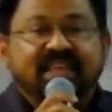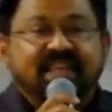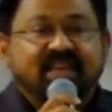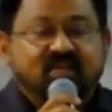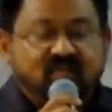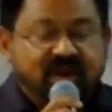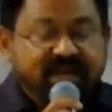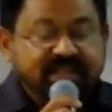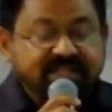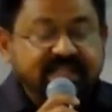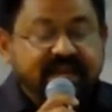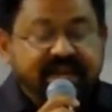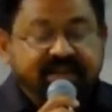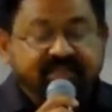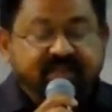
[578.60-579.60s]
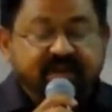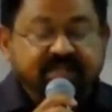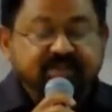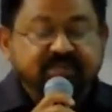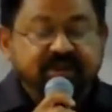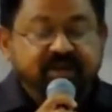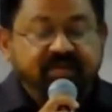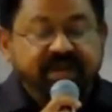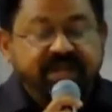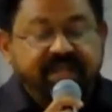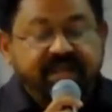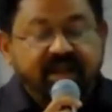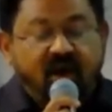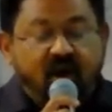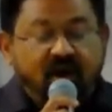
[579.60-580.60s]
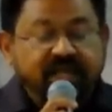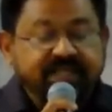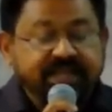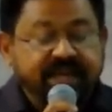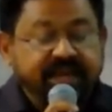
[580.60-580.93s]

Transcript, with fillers: What is the difference between the knowledge and